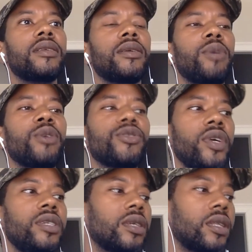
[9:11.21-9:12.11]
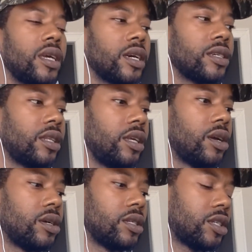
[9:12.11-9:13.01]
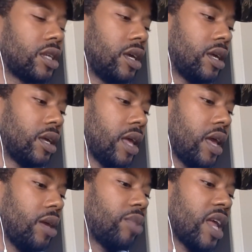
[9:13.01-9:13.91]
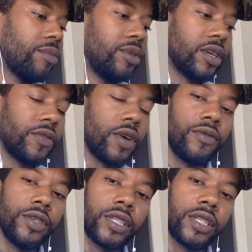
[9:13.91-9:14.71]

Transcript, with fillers: Most recently actually launched a Black Music Forever